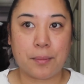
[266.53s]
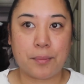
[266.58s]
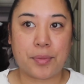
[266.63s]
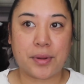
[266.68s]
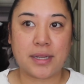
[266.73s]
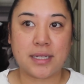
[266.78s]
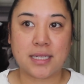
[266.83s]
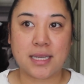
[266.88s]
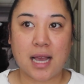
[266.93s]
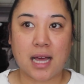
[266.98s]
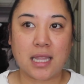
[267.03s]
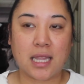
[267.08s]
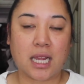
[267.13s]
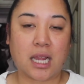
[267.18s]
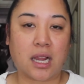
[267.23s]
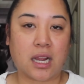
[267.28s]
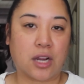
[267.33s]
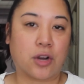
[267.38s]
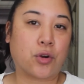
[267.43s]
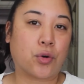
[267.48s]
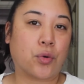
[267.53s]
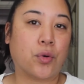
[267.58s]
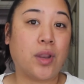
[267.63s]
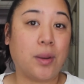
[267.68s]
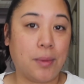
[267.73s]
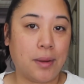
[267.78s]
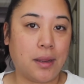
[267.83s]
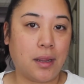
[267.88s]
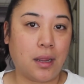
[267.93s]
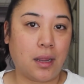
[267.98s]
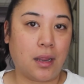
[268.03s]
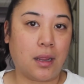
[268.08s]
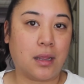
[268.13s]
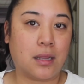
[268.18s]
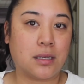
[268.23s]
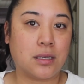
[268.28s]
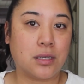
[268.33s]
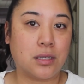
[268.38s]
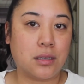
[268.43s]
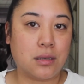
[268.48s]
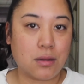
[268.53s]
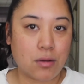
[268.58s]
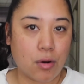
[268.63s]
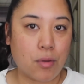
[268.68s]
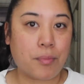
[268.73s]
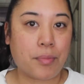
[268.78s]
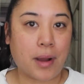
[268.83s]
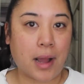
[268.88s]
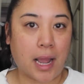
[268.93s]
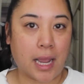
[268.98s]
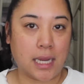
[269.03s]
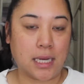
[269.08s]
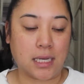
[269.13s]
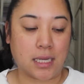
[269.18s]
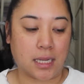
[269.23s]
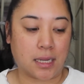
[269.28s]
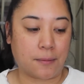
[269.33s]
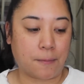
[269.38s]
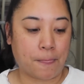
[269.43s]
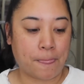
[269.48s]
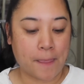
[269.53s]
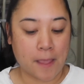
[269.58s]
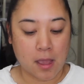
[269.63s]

but it's got like a creamy note behind it.